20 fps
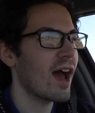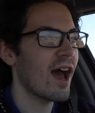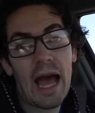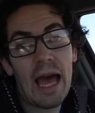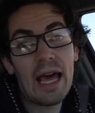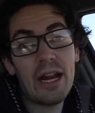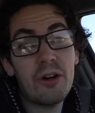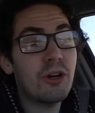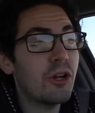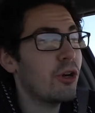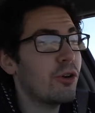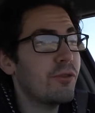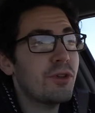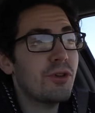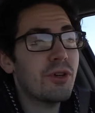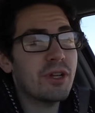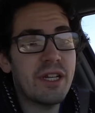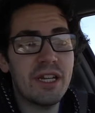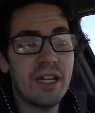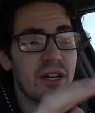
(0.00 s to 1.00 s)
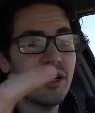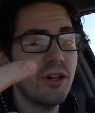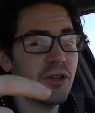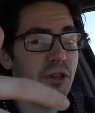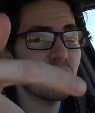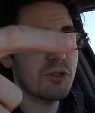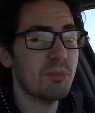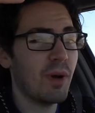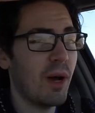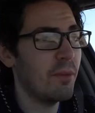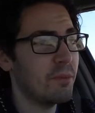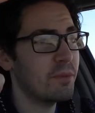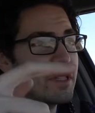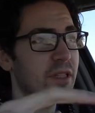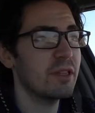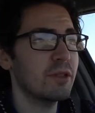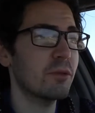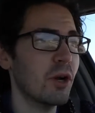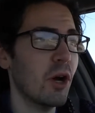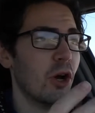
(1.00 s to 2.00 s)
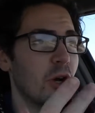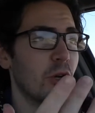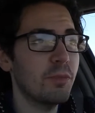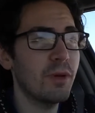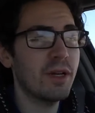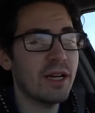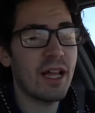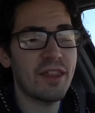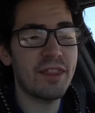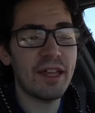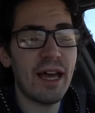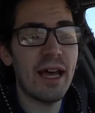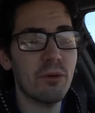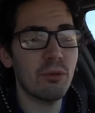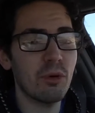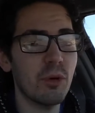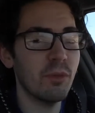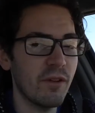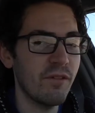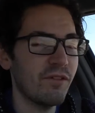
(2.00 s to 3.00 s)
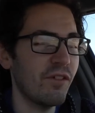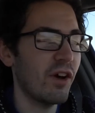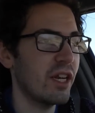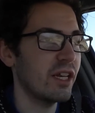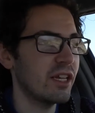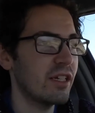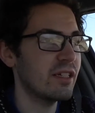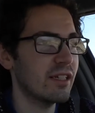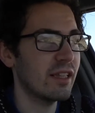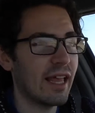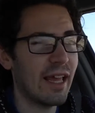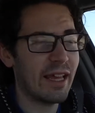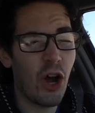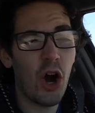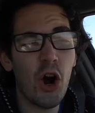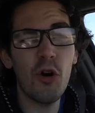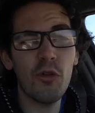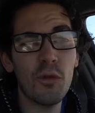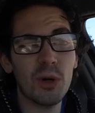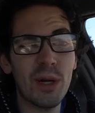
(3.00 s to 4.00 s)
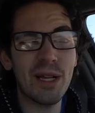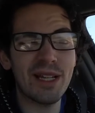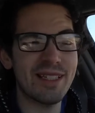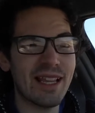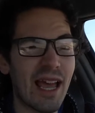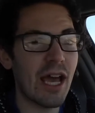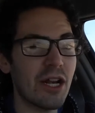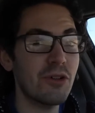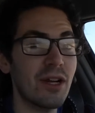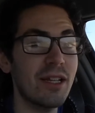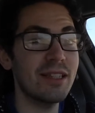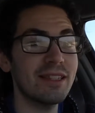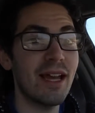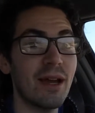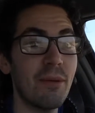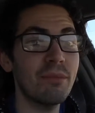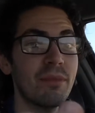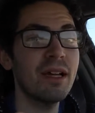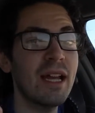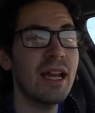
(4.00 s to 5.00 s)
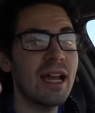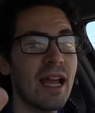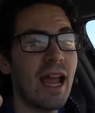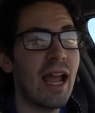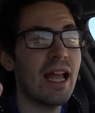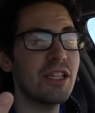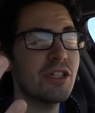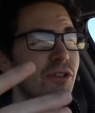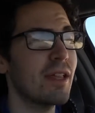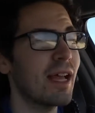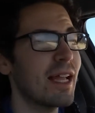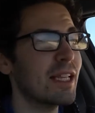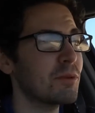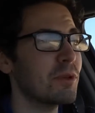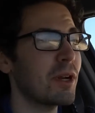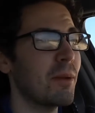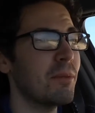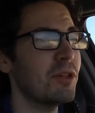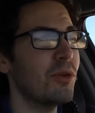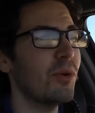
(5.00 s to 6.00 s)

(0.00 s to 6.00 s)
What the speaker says: I don't know if you can hear those bumps in the road, but I thought it would be funny to like over-exaggerate them, and so that's what I'm